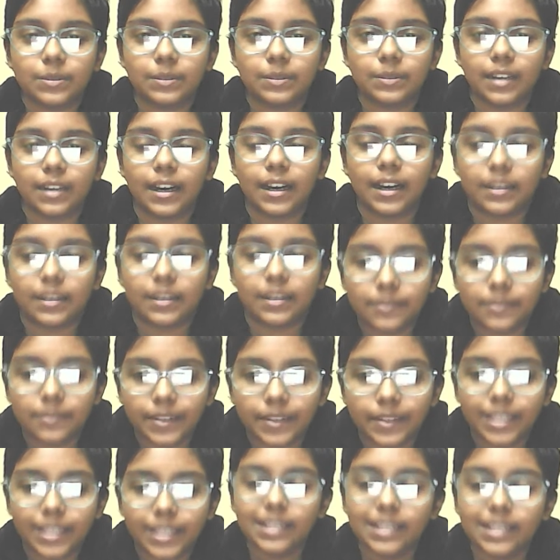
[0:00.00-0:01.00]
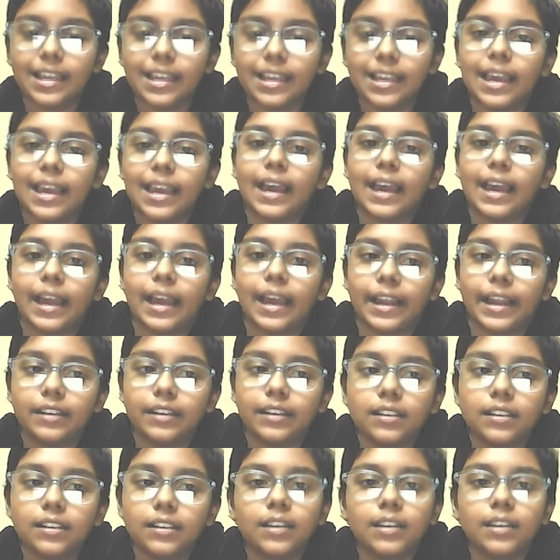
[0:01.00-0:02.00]
a queen, and
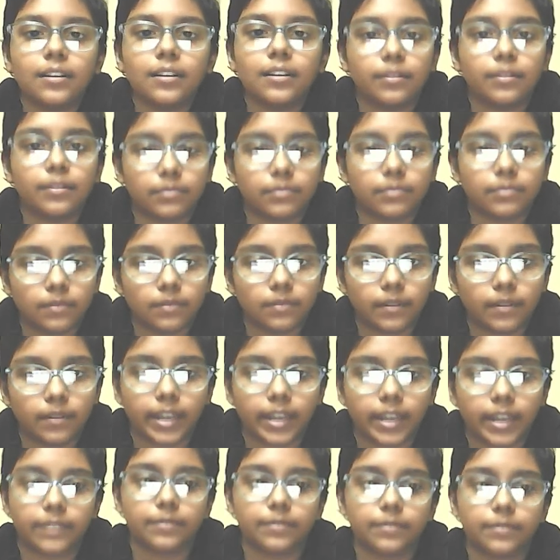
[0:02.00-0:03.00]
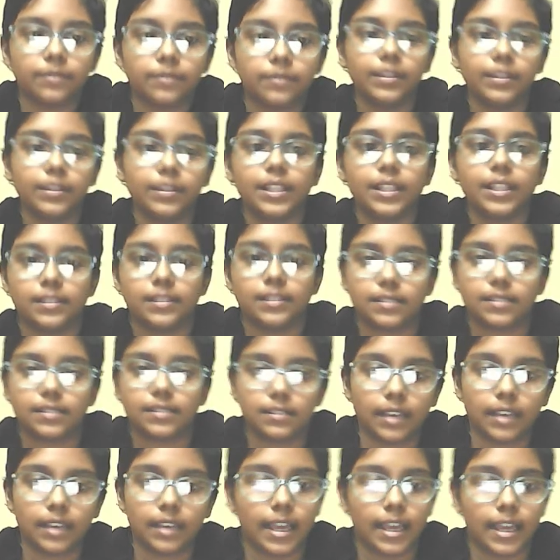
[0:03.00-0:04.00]
white wins,
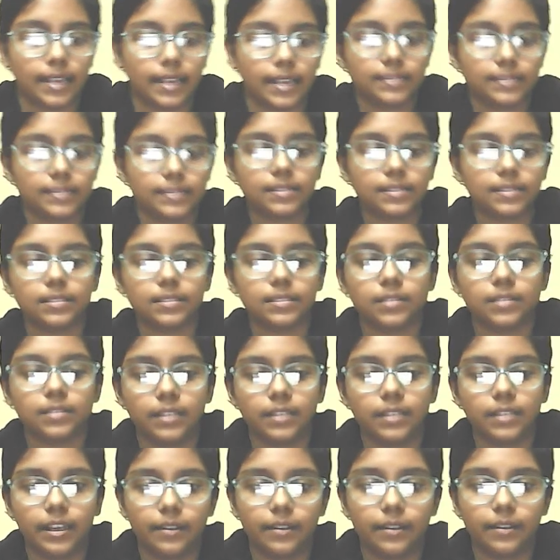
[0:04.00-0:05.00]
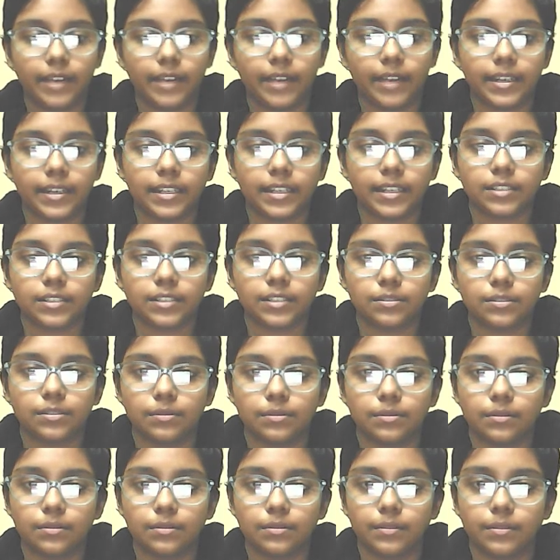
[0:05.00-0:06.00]
as the white has two
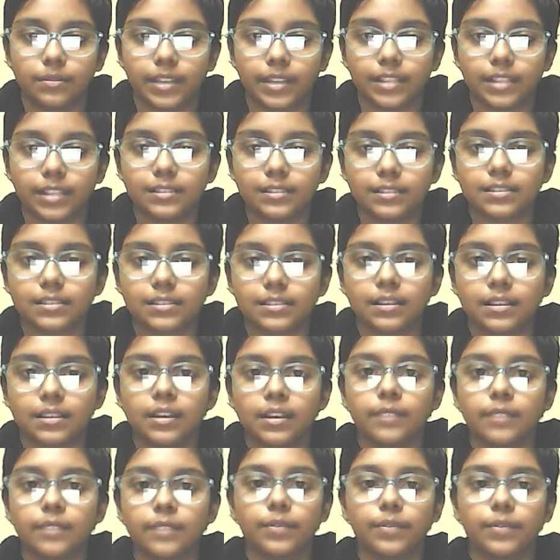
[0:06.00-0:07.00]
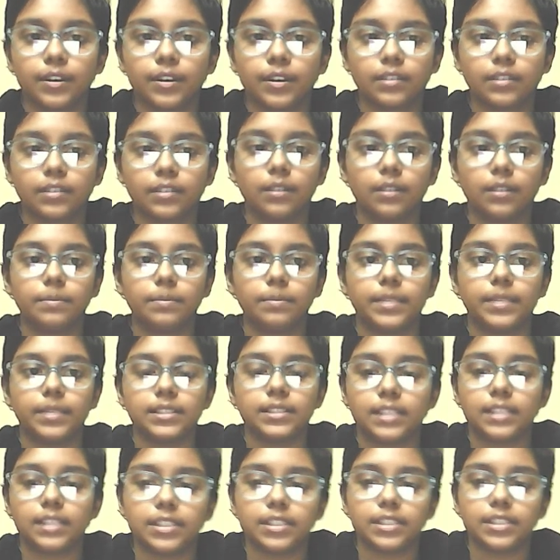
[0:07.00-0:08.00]
queens. For the
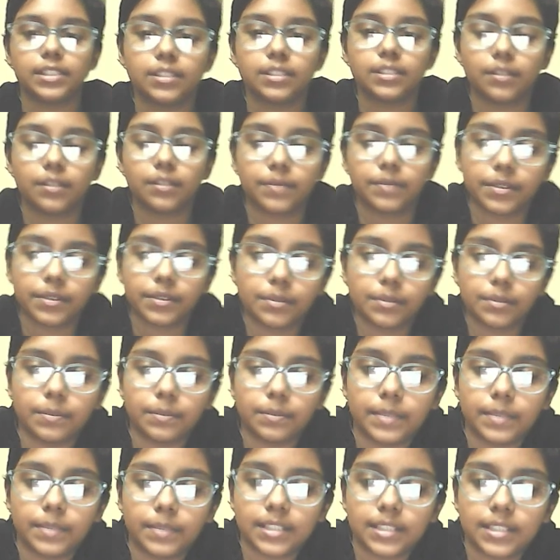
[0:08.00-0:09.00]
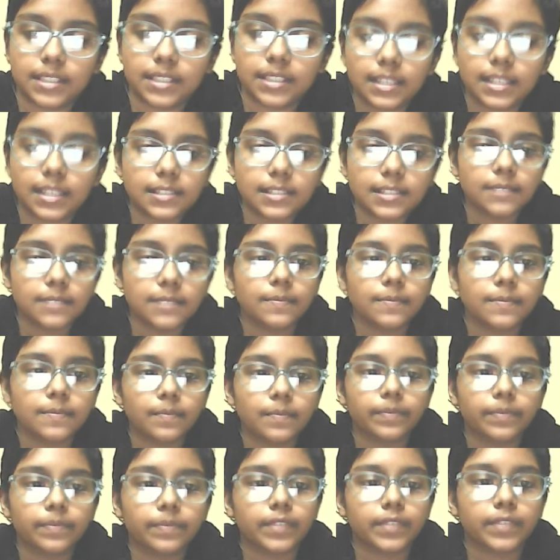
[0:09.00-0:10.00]
compensation of the two pieces,
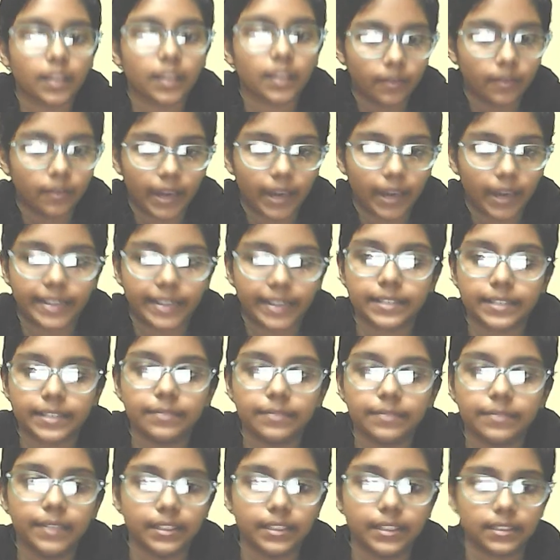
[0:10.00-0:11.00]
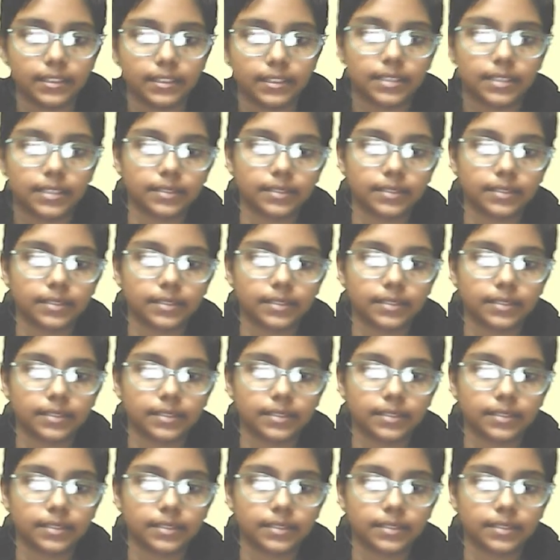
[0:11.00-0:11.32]
white wins.